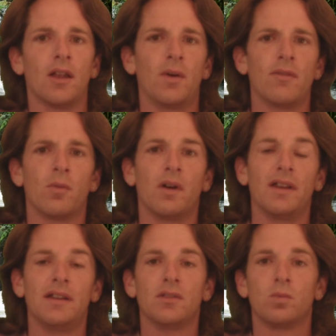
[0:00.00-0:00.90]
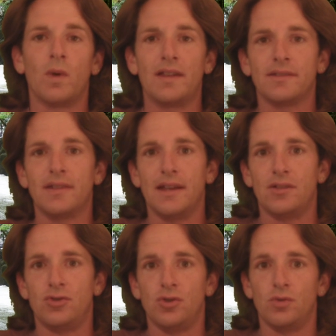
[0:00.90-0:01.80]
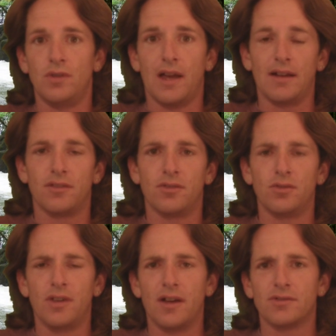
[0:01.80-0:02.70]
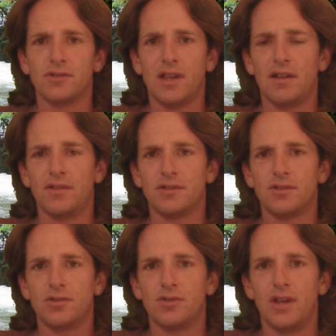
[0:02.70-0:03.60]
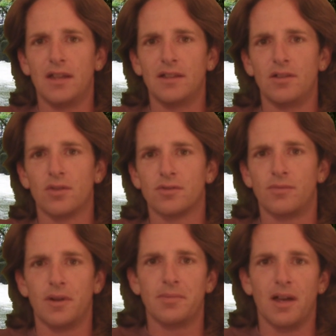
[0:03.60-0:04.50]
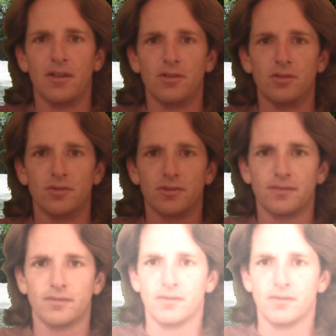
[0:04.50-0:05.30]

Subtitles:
Hello everyone, it is Wednesday, June 9th, 2010, and this is your daily dose of reptile news.